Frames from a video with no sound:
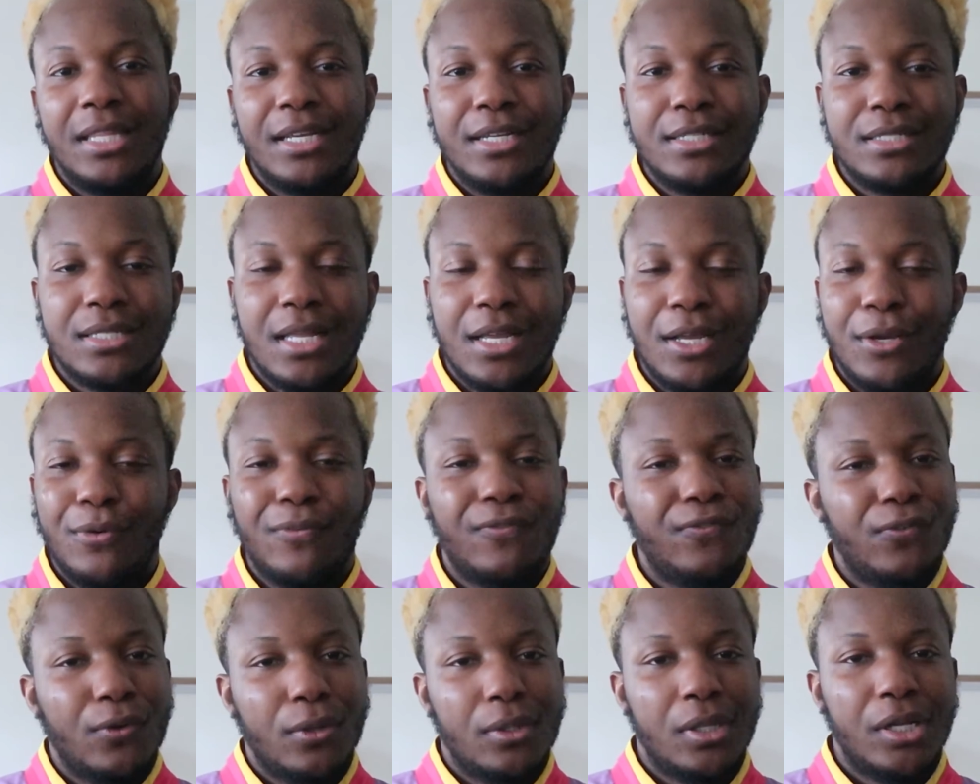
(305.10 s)
there's like a
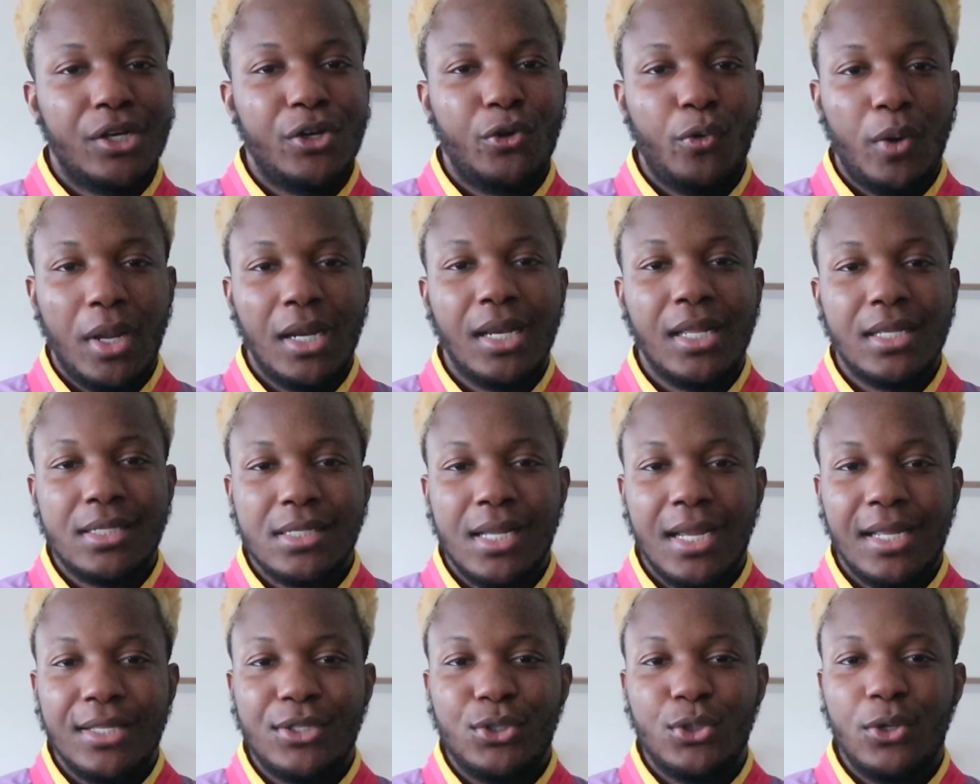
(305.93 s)
full-on
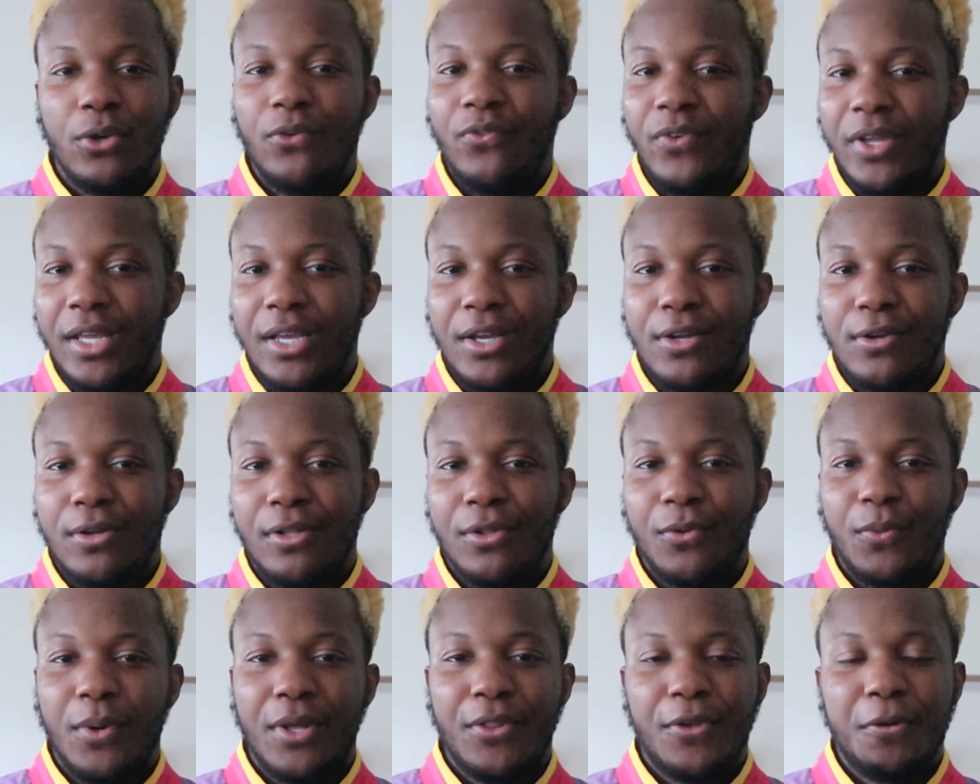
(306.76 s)
redesign to a
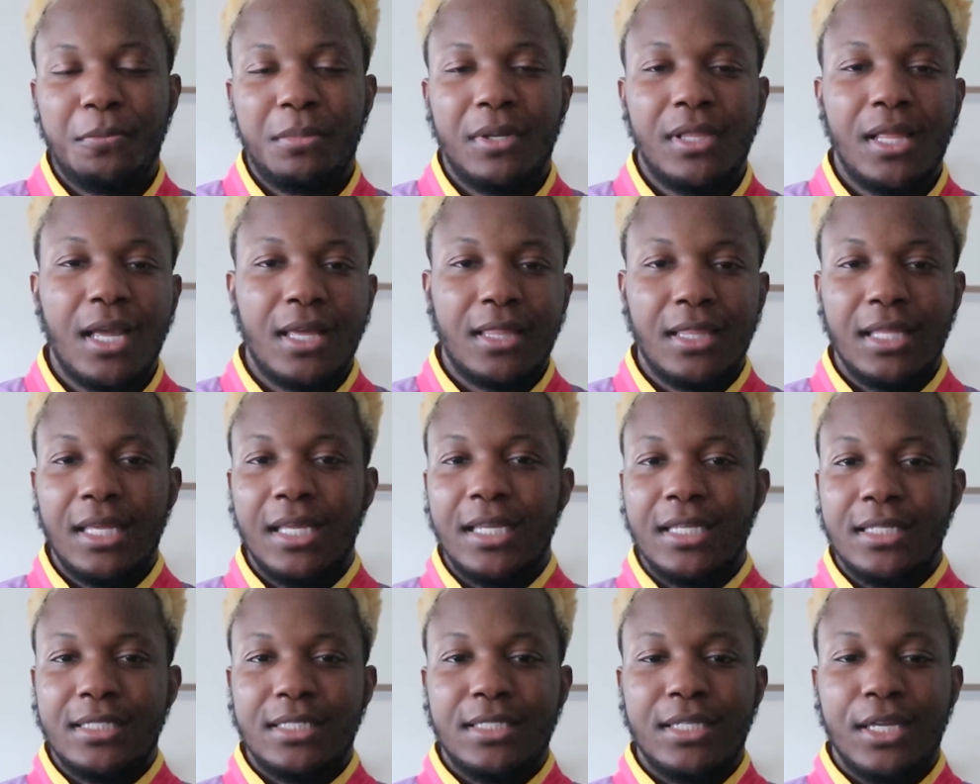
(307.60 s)
vehicle, whether it be like the
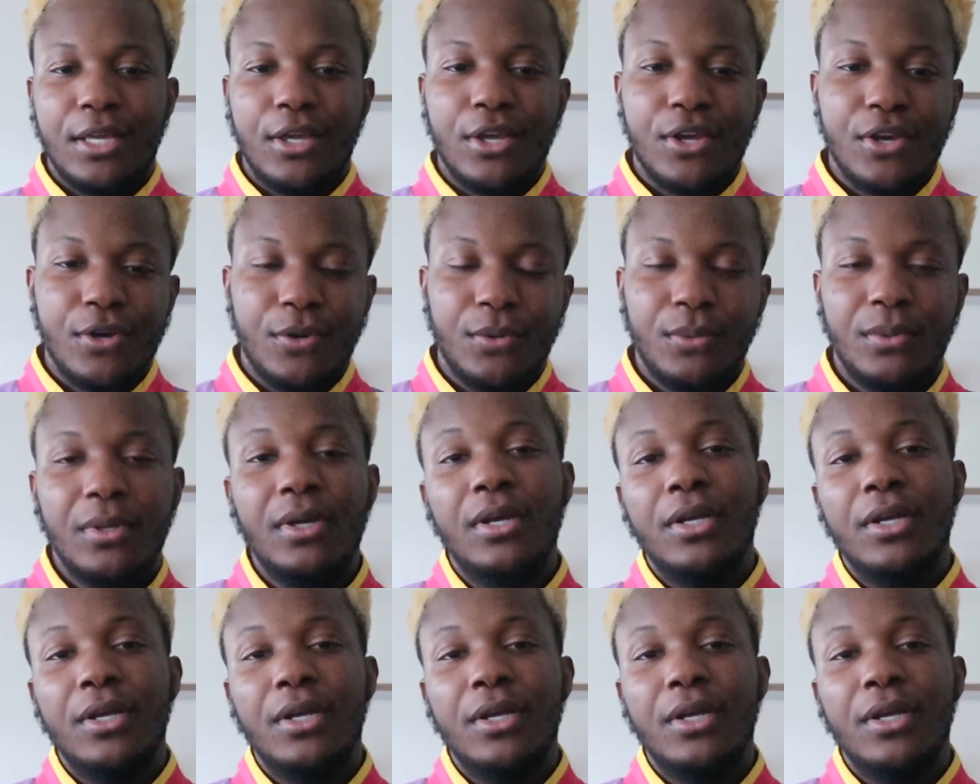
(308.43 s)
ECU,